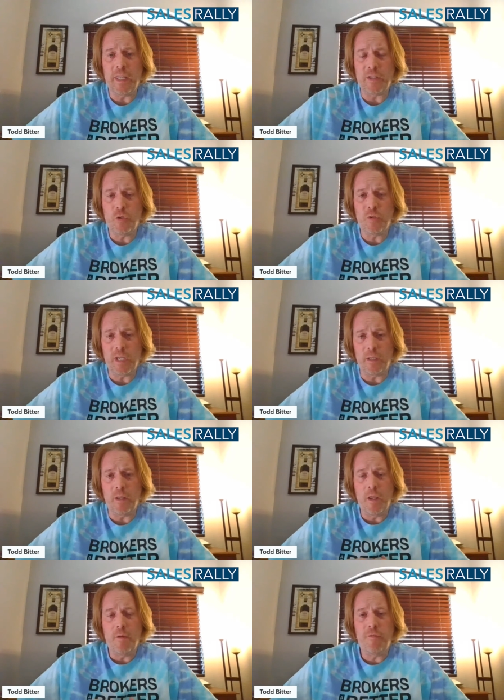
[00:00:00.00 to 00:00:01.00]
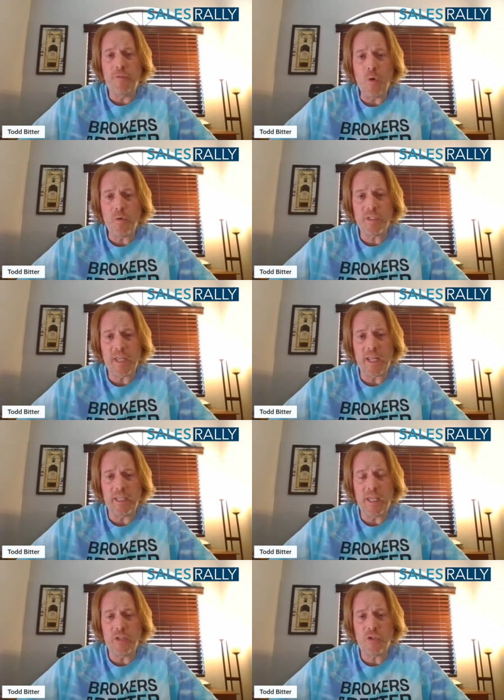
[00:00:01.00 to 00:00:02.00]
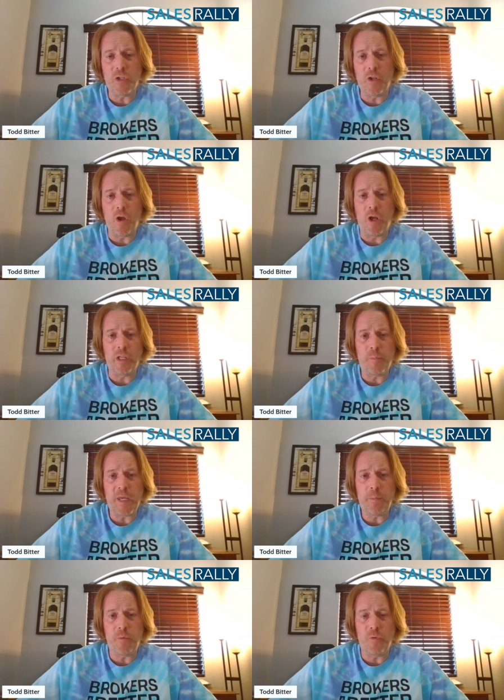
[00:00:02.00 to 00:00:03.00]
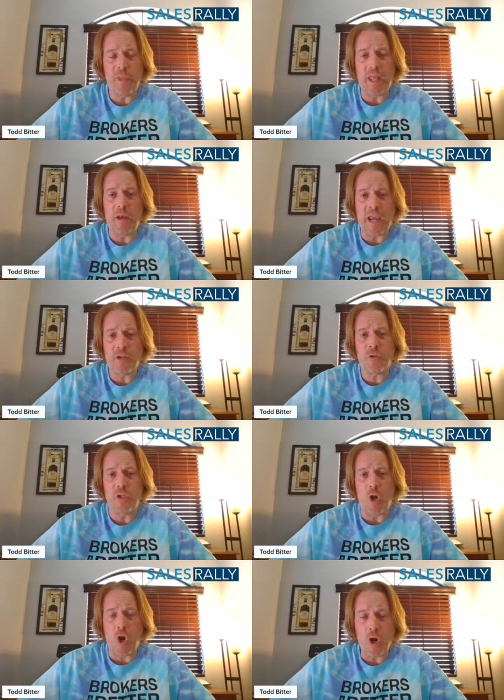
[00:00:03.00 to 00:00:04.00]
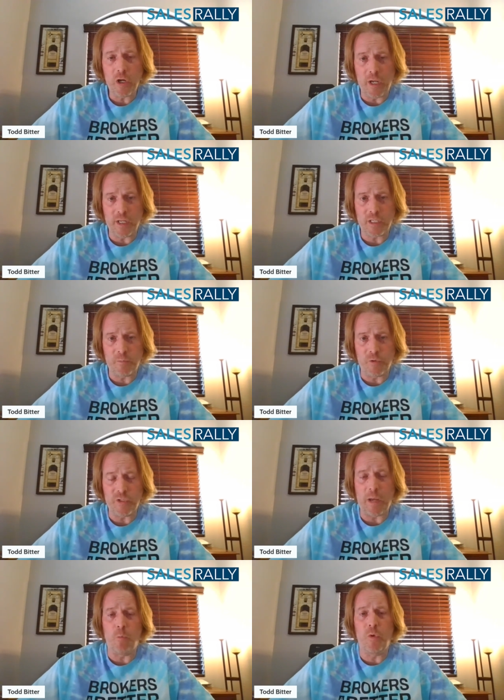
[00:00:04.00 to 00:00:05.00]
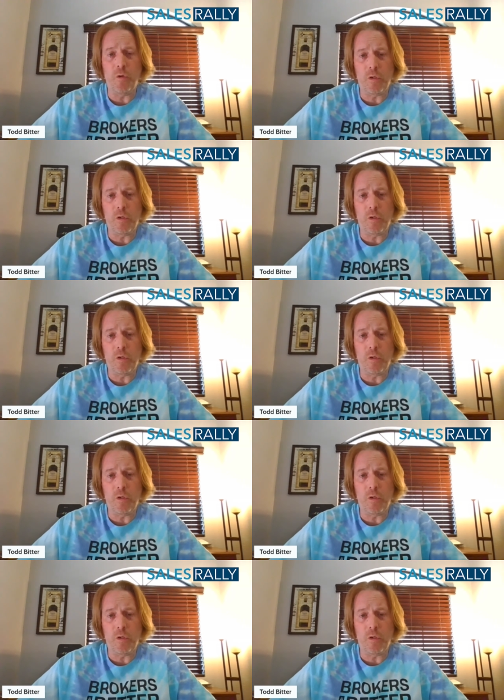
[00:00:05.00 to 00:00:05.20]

that you can focus that attention on the people that actually are customers that will